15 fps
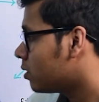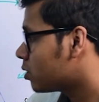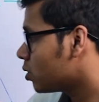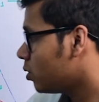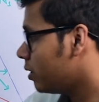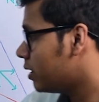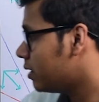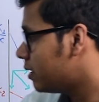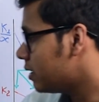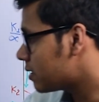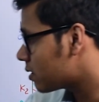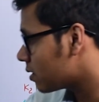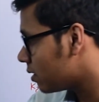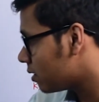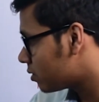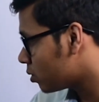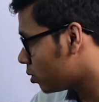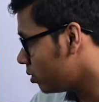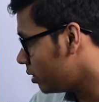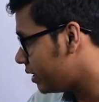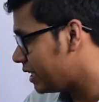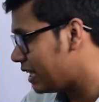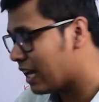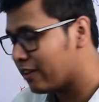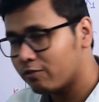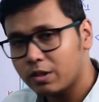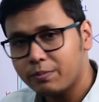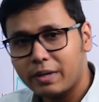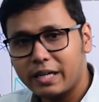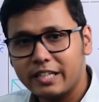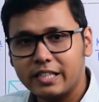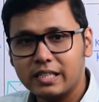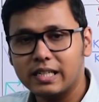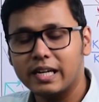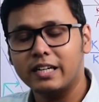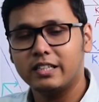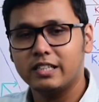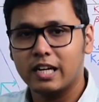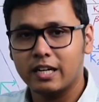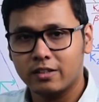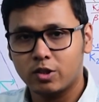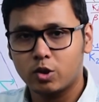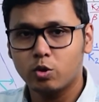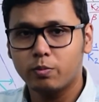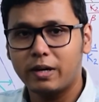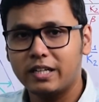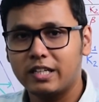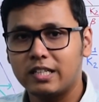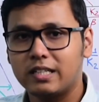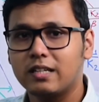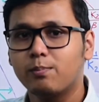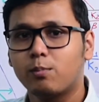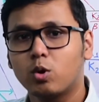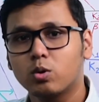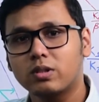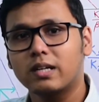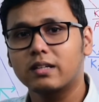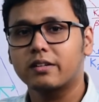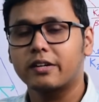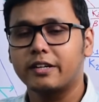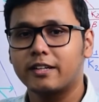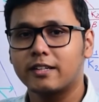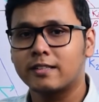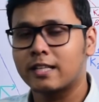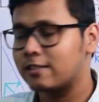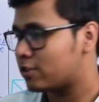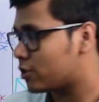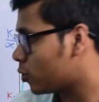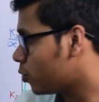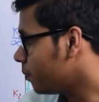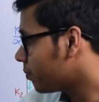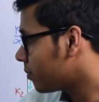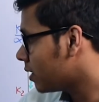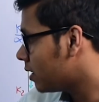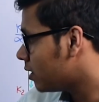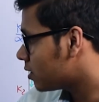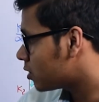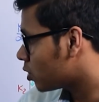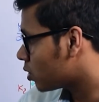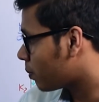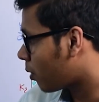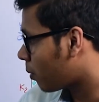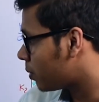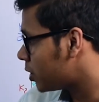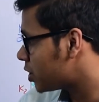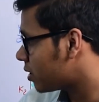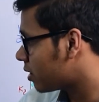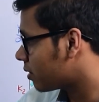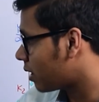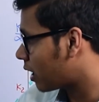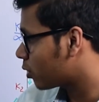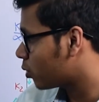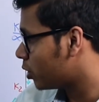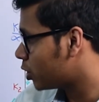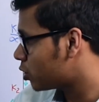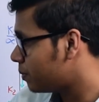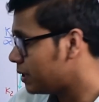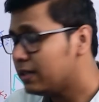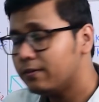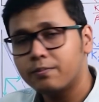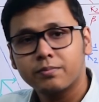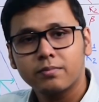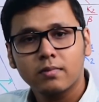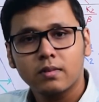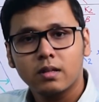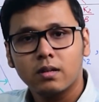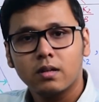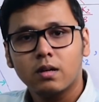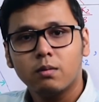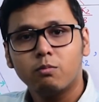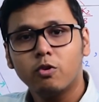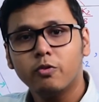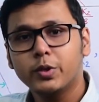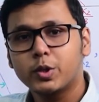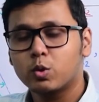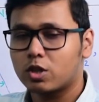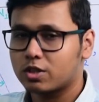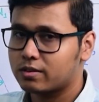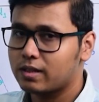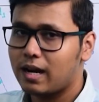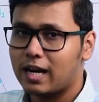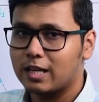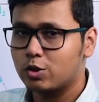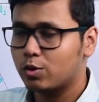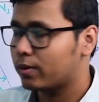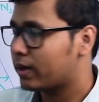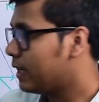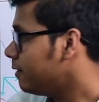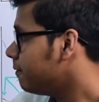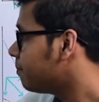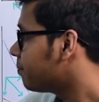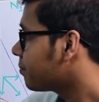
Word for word: So in this zone, d n one by dt and d n two by dt both are greater than zero. So the population are going to be moving towards the isocline.